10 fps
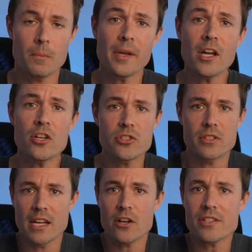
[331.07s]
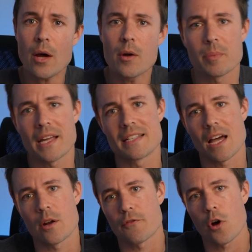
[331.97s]
Because here's how it plays
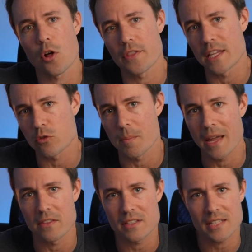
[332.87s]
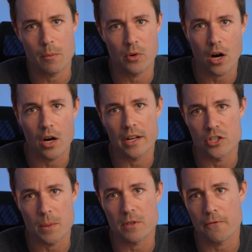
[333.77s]
out if all things remain the same regarding
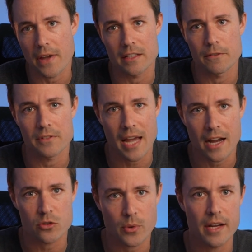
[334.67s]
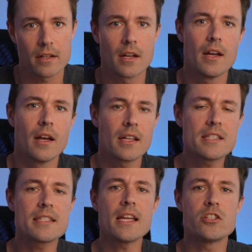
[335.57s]
Jim's effective tax rate.
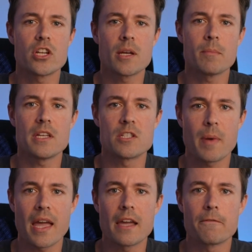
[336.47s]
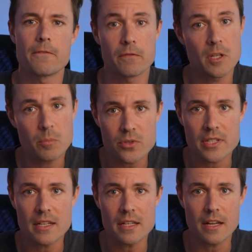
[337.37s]
Let's say Jim is paying
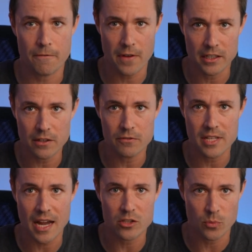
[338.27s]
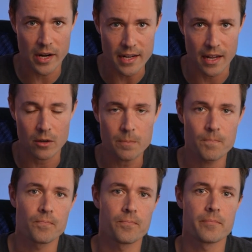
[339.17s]
15% effective tax right now,
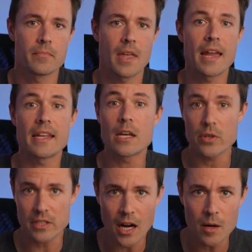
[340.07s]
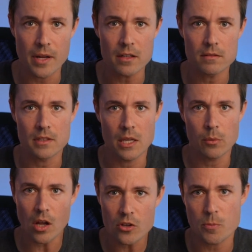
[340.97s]
and in retirement, he
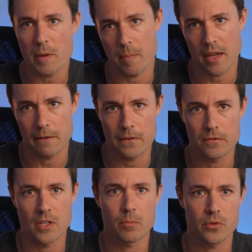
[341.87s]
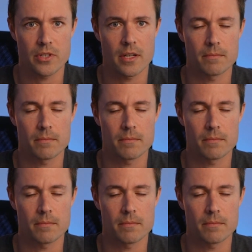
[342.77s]
will also be paying 15%.